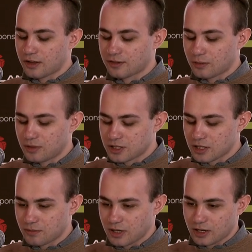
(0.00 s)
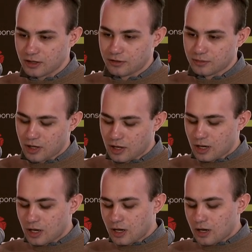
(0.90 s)
established mechanism
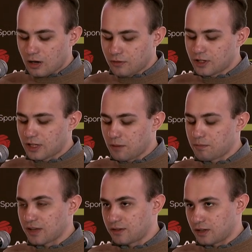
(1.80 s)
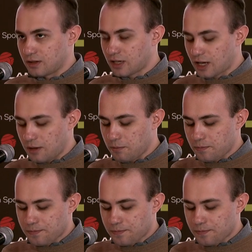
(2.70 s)
of the time passing in the game.